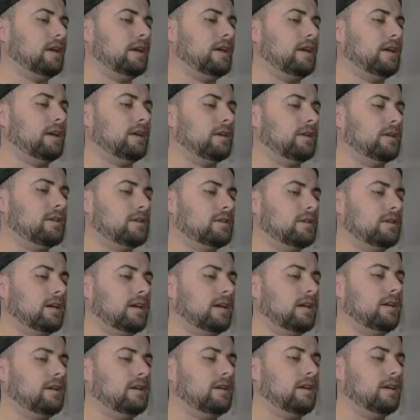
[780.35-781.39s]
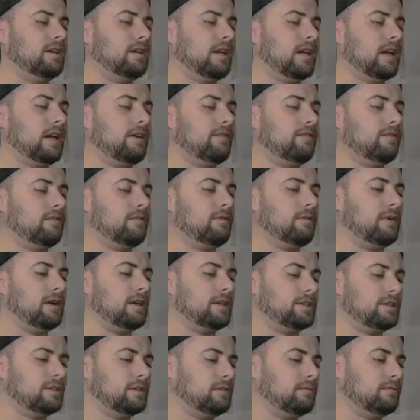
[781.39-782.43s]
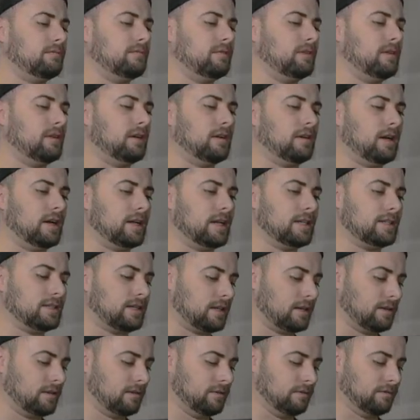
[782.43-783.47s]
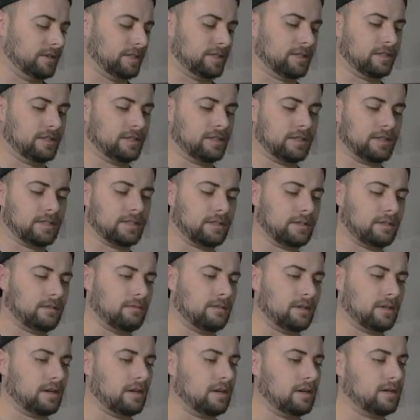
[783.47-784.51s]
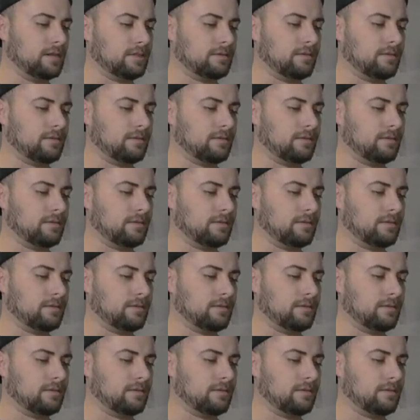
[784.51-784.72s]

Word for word: and I can't even, I should have, I guess I couldn't research because I didn't know what cards